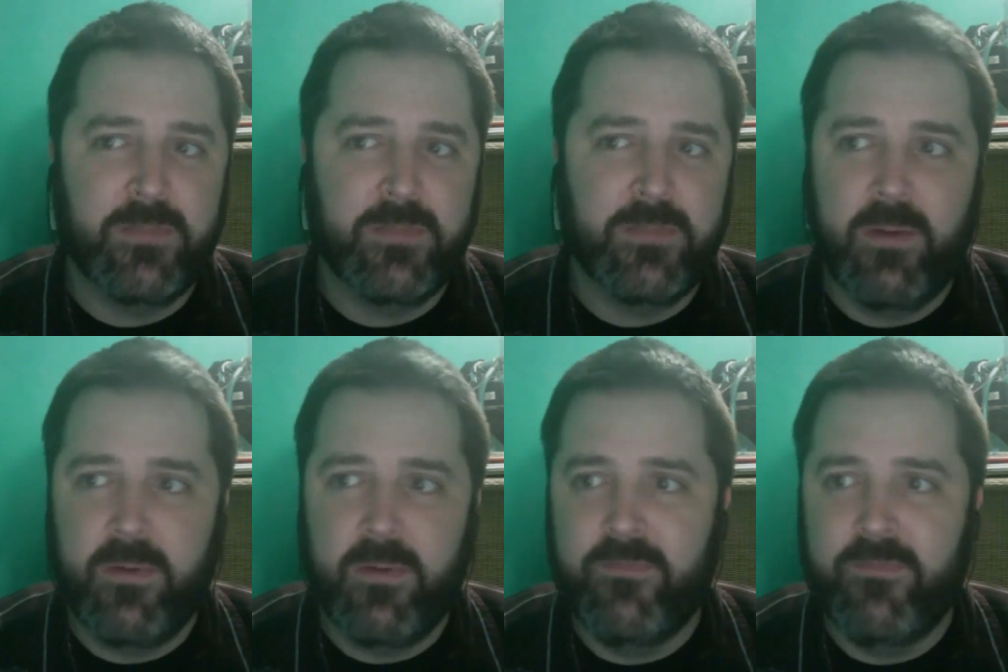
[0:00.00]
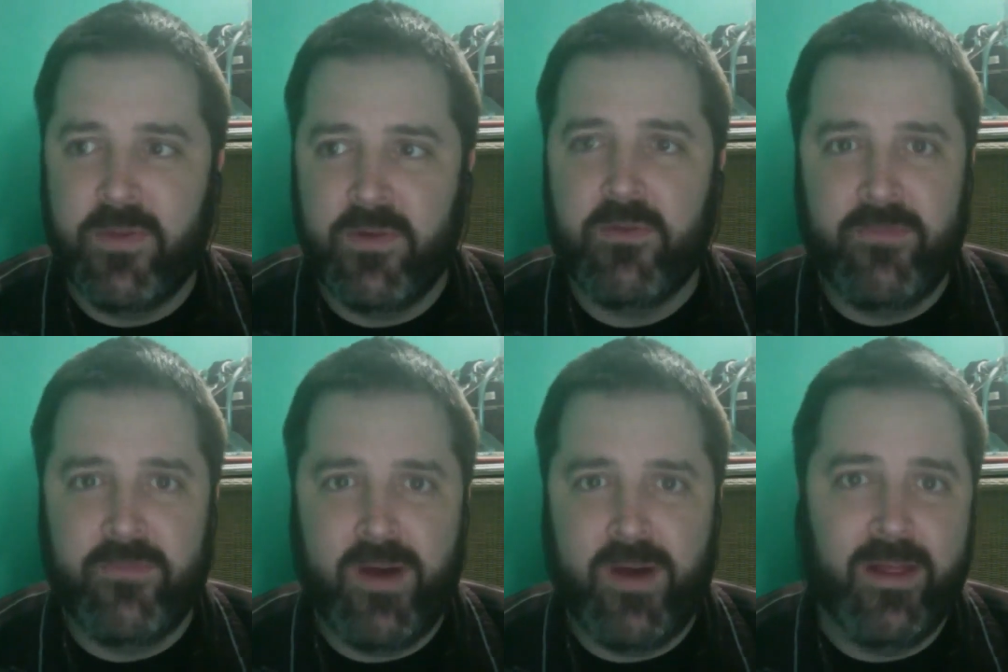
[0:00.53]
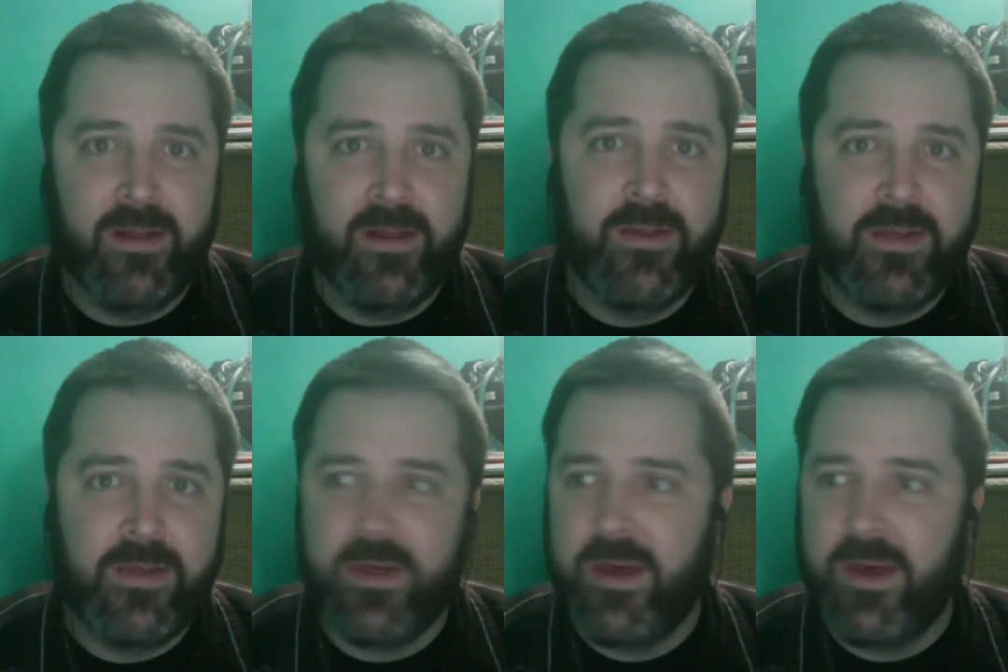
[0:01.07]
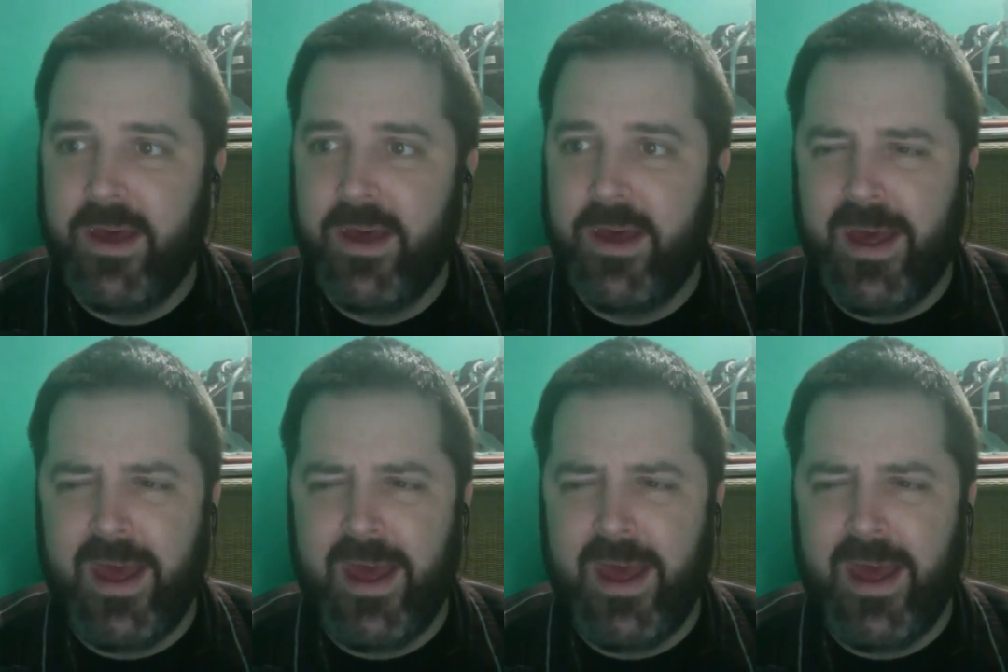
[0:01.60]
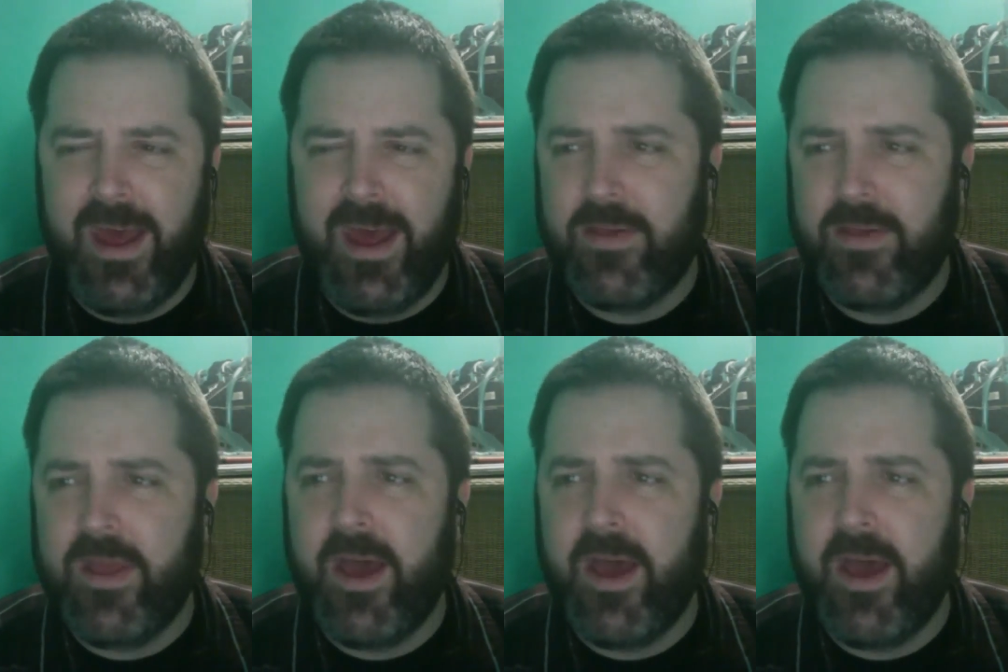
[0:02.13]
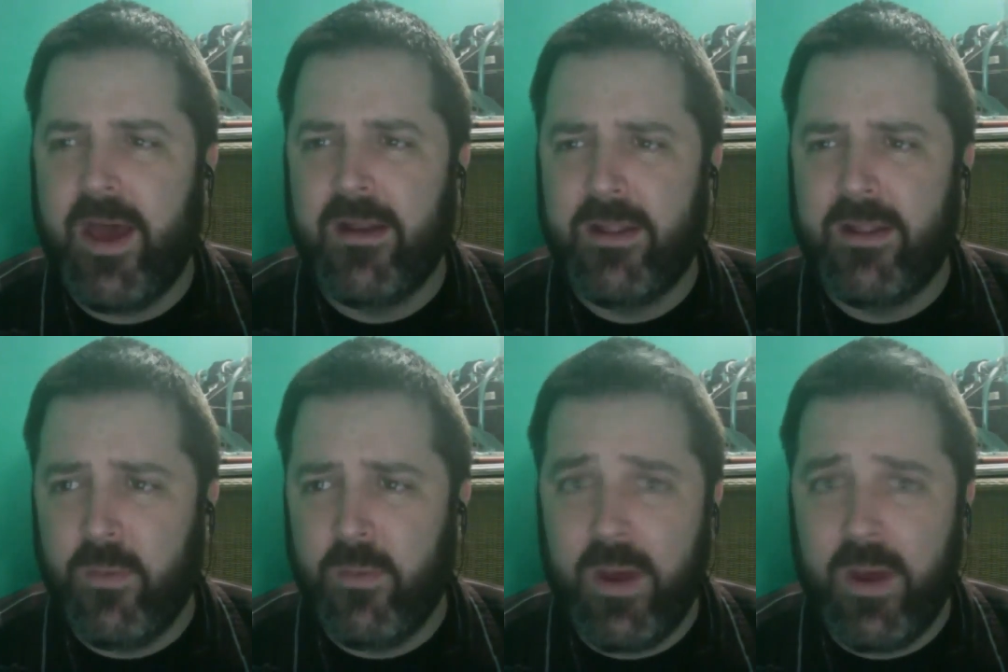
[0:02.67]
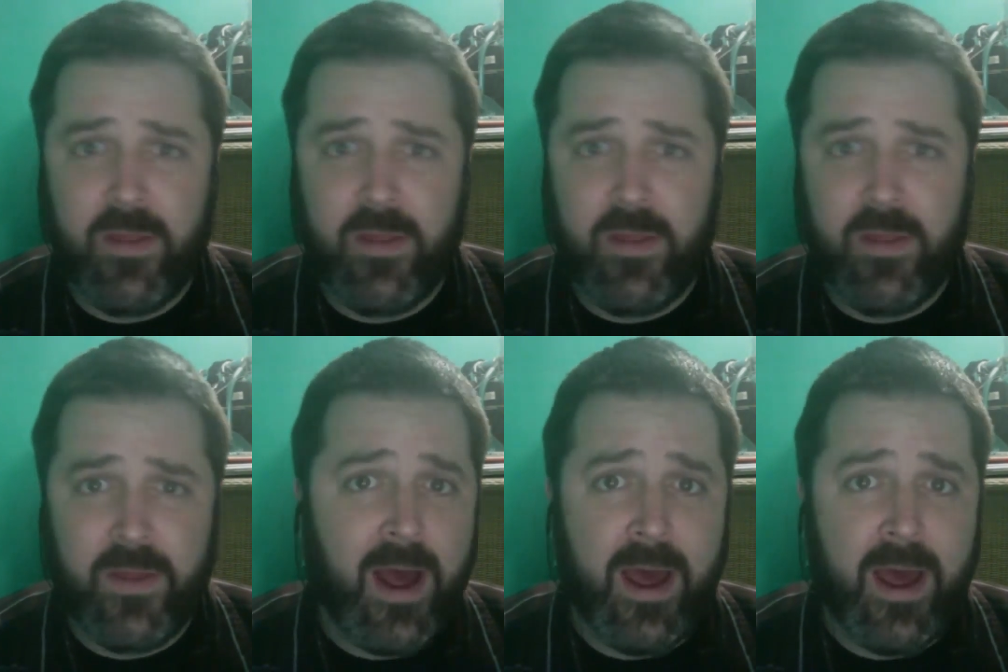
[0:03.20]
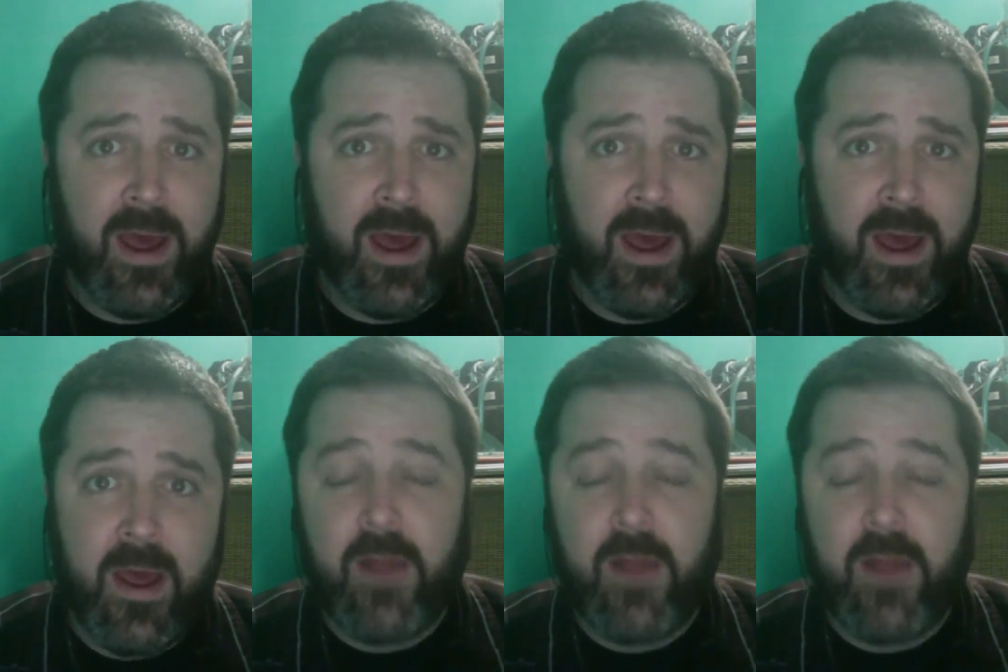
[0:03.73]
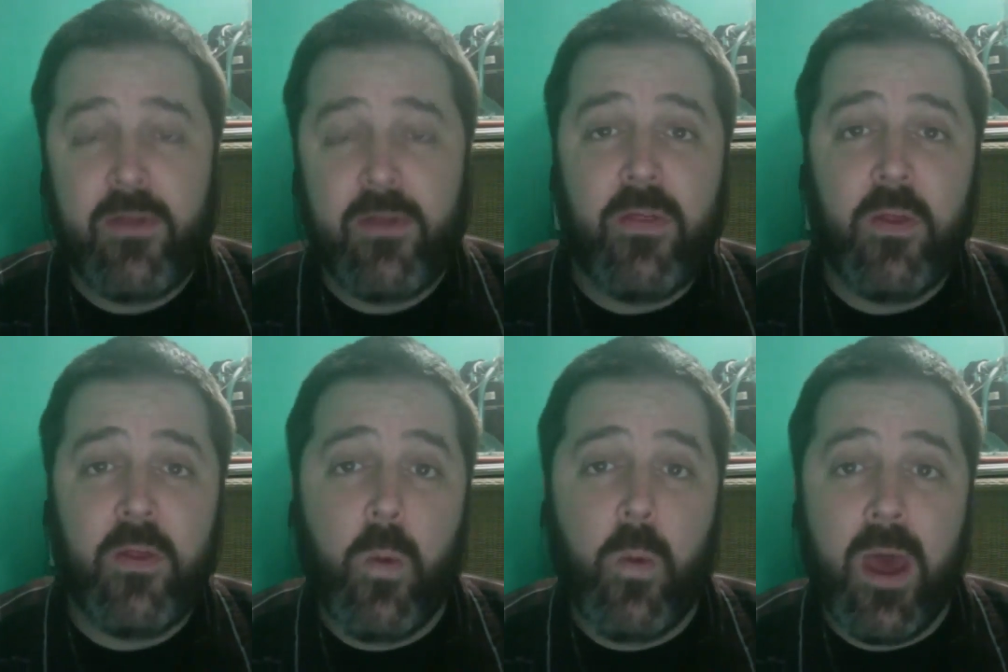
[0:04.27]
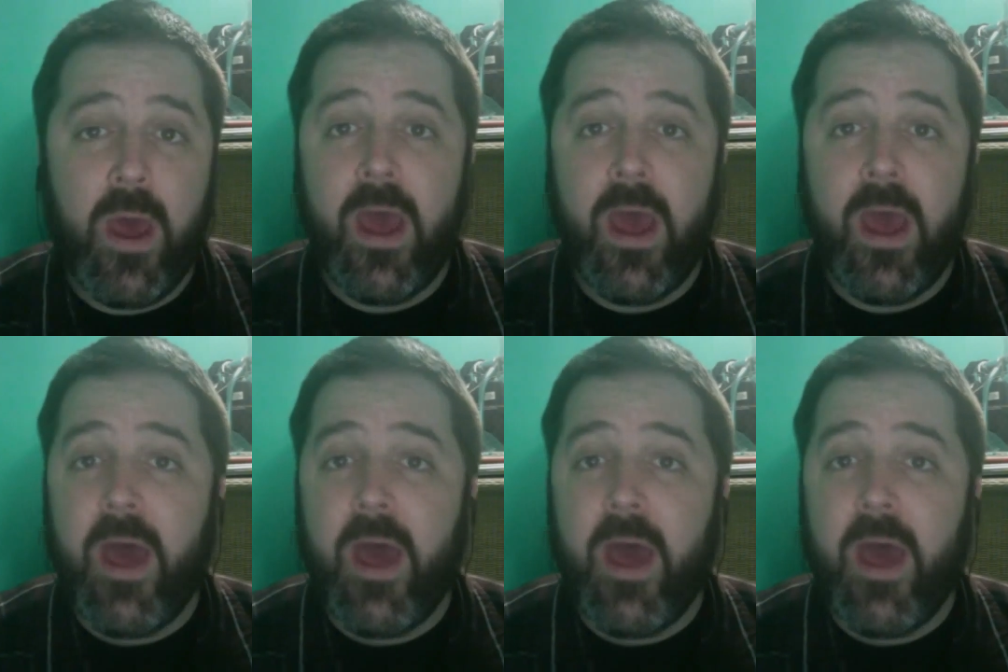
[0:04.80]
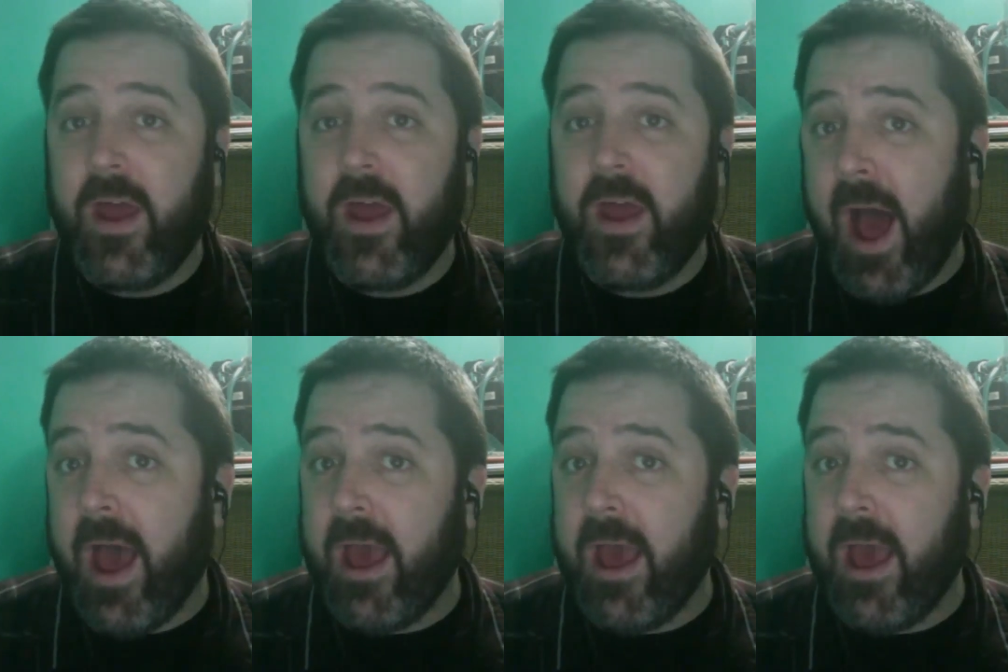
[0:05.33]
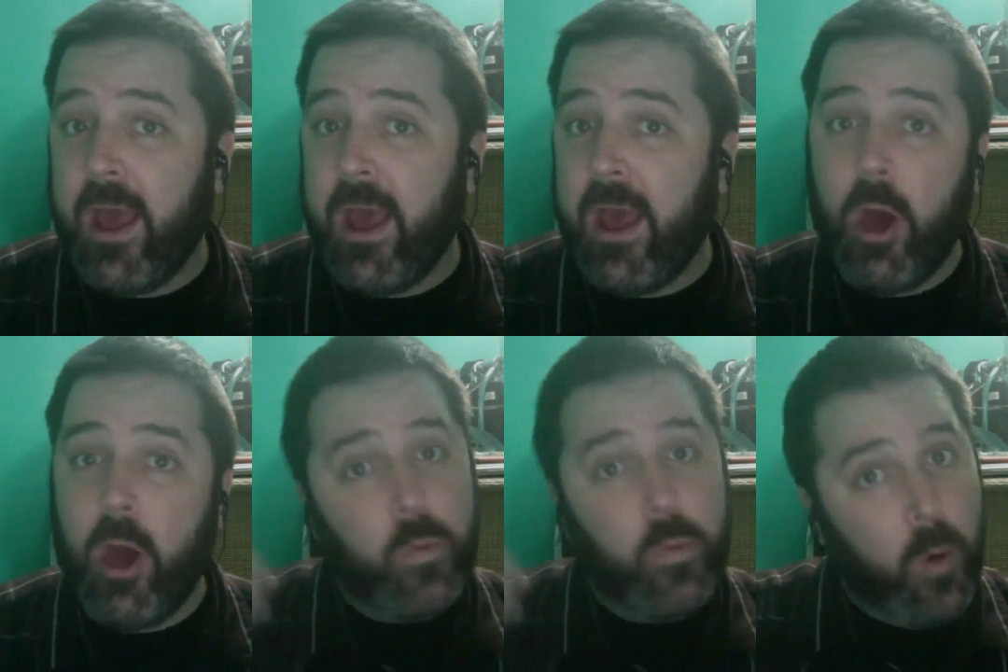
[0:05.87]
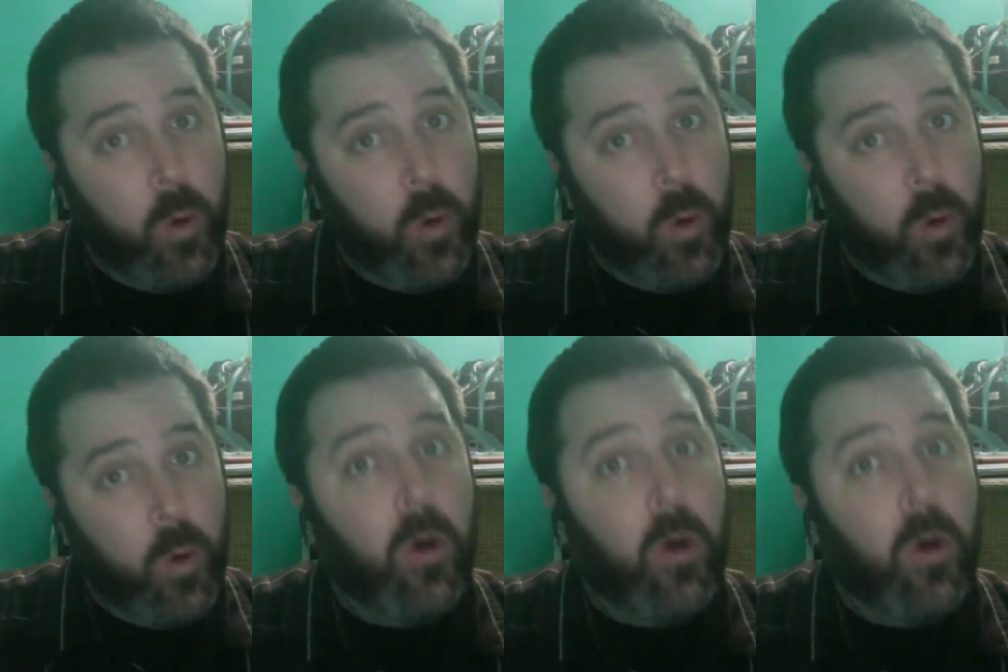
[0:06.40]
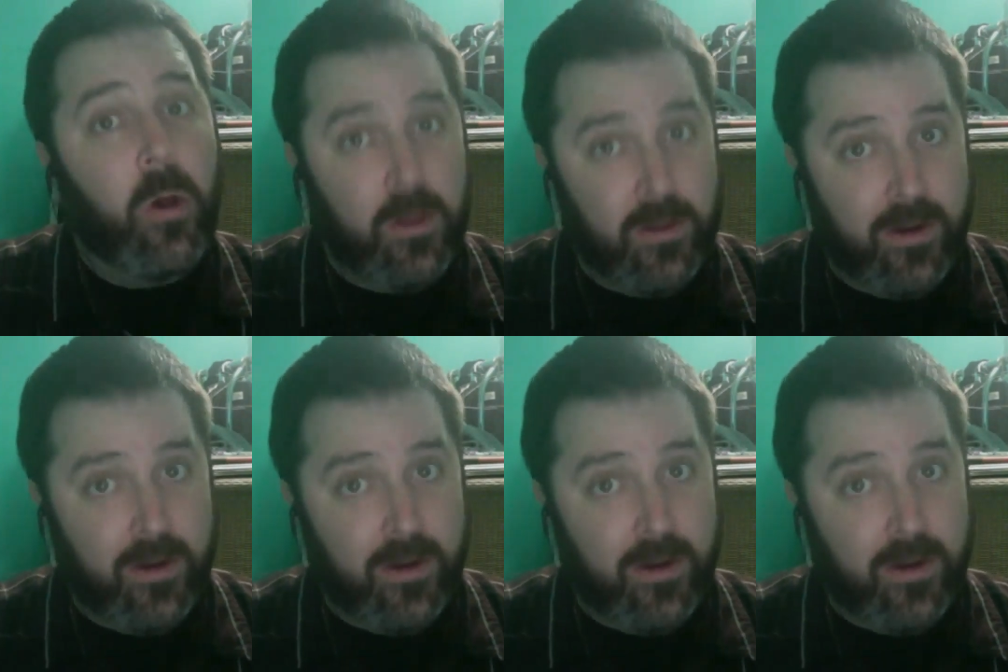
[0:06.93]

me with physical violence, and that's not the way that I that's not the way that I roll.